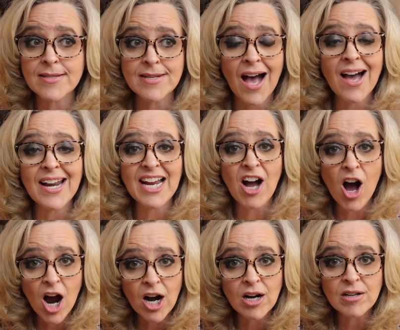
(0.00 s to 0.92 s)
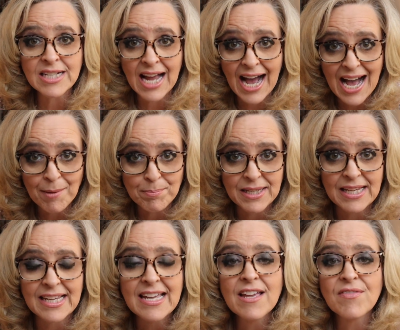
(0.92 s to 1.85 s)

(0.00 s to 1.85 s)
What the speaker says: not a hard copy.